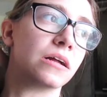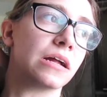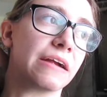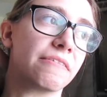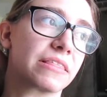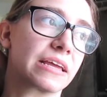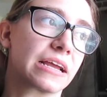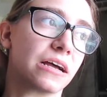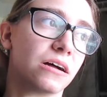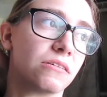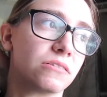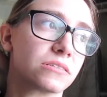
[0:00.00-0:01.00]
Everything
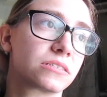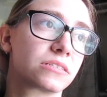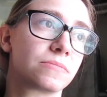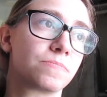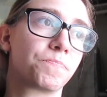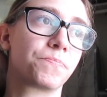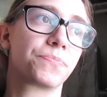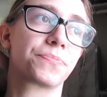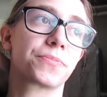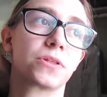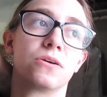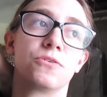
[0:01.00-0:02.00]
else.
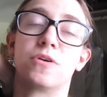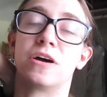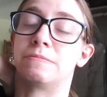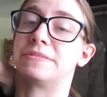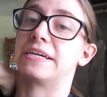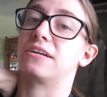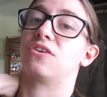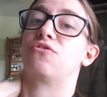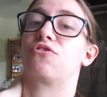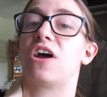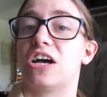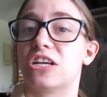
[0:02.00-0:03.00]
Update on
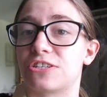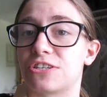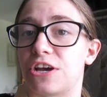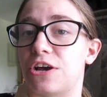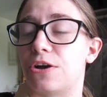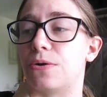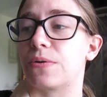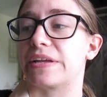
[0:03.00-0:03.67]
Rosco.